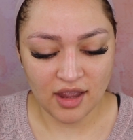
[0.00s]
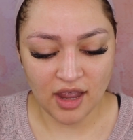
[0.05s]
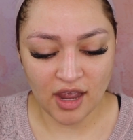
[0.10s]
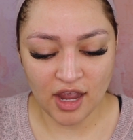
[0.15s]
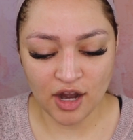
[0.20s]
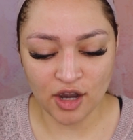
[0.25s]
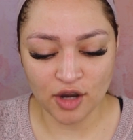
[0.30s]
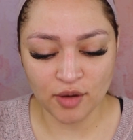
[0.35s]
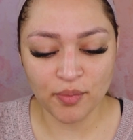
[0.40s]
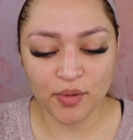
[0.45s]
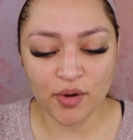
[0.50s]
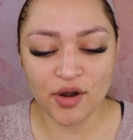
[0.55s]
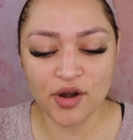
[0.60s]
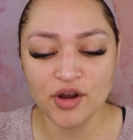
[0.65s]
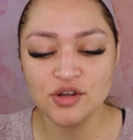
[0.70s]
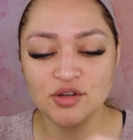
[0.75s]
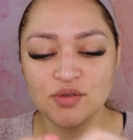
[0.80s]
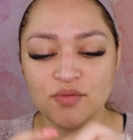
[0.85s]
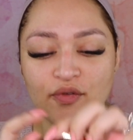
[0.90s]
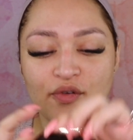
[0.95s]

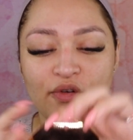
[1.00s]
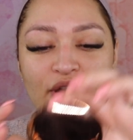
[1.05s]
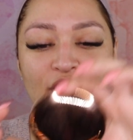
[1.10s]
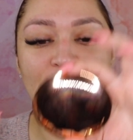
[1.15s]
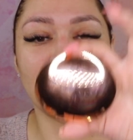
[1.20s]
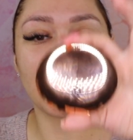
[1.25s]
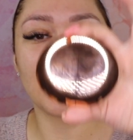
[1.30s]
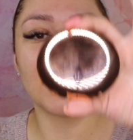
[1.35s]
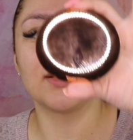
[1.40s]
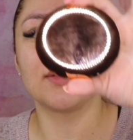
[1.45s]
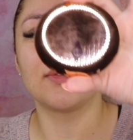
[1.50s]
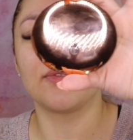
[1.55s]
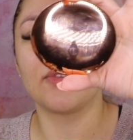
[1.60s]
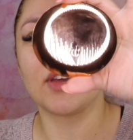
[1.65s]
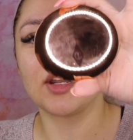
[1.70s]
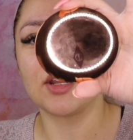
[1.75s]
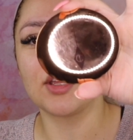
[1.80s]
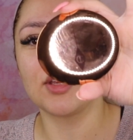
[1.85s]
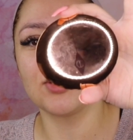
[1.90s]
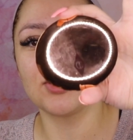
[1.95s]
Airbrush Flawless
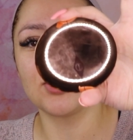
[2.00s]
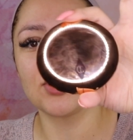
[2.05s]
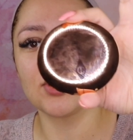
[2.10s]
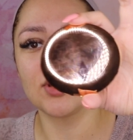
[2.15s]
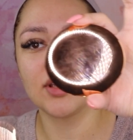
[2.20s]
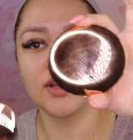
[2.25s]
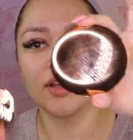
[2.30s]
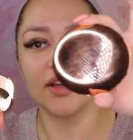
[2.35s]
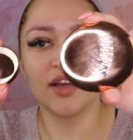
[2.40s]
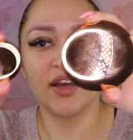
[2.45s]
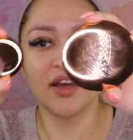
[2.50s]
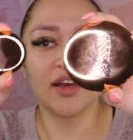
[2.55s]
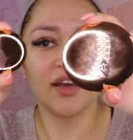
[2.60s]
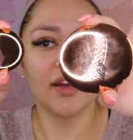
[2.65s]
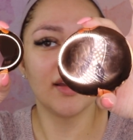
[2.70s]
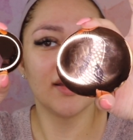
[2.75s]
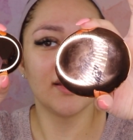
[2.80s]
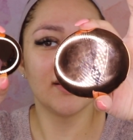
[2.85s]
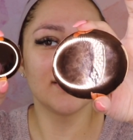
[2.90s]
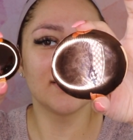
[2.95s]
Finish.
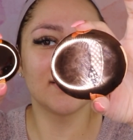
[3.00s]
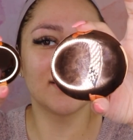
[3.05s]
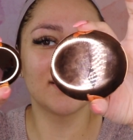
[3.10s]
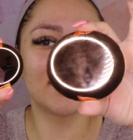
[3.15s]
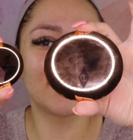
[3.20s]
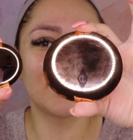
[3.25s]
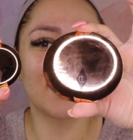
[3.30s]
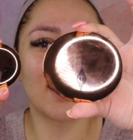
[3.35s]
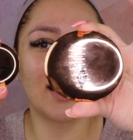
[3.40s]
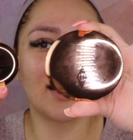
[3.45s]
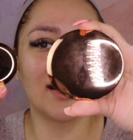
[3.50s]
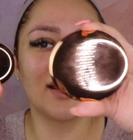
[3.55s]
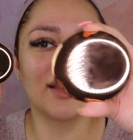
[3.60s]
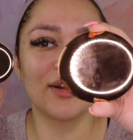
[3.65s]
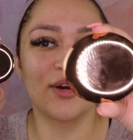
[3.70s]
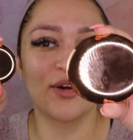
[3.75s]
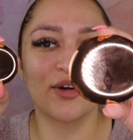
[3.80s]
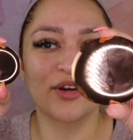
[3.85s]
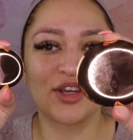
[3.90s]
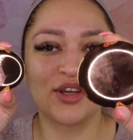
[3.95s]
This is the same
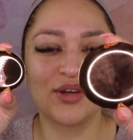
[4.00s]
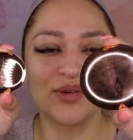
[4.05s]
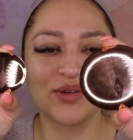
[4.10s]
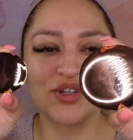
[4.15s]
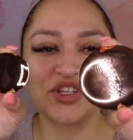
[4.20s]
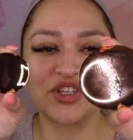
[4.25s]
little cute